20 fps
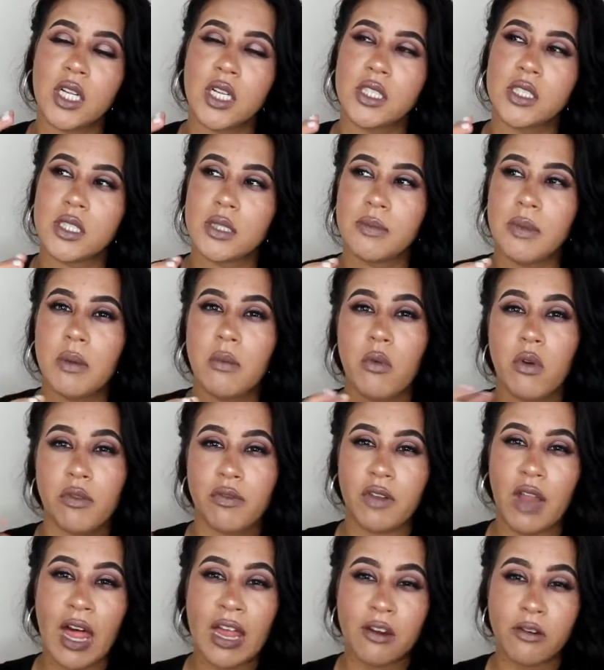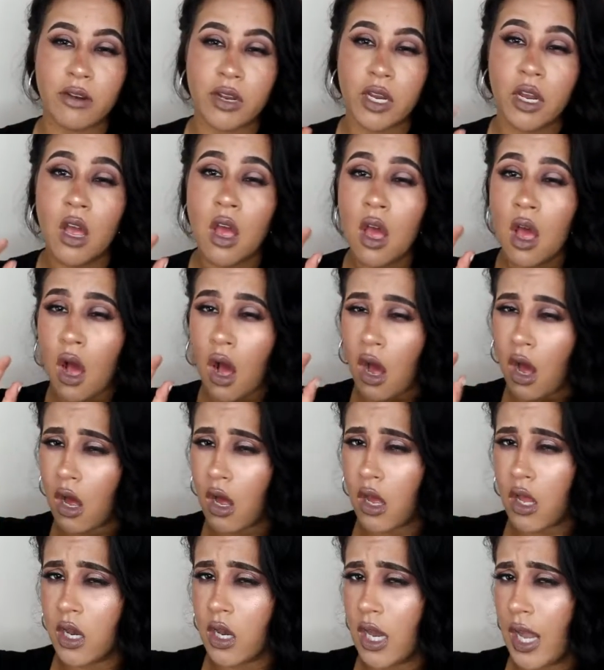tend to be more flattering
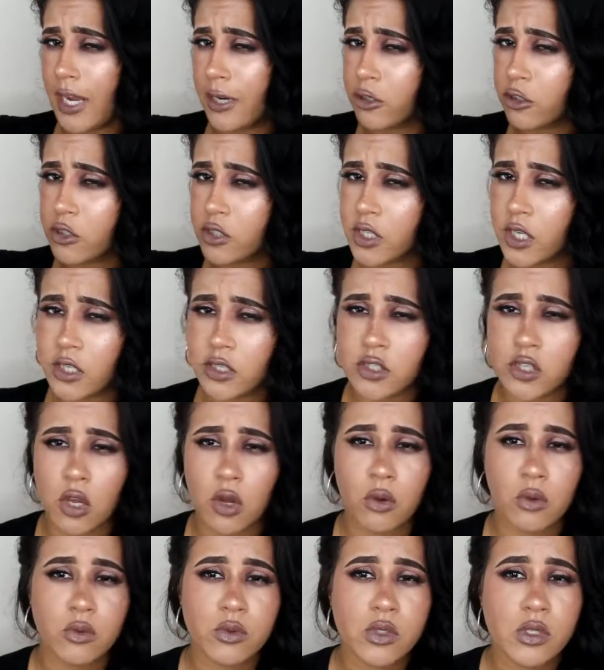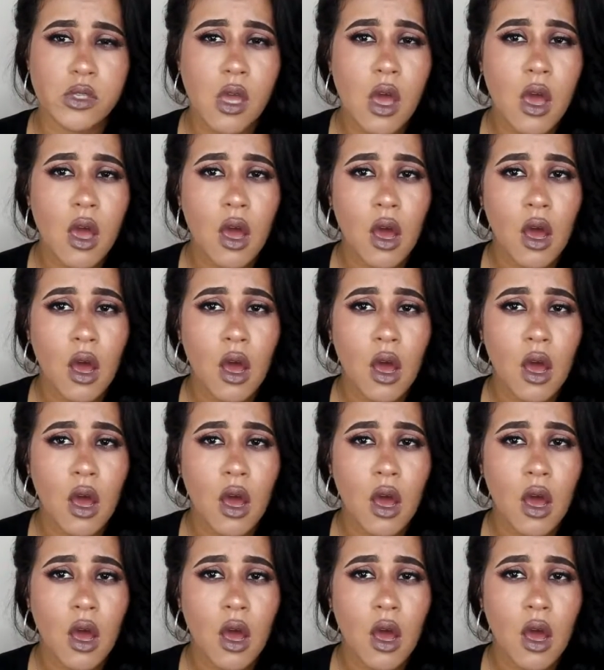on lighter skin tones.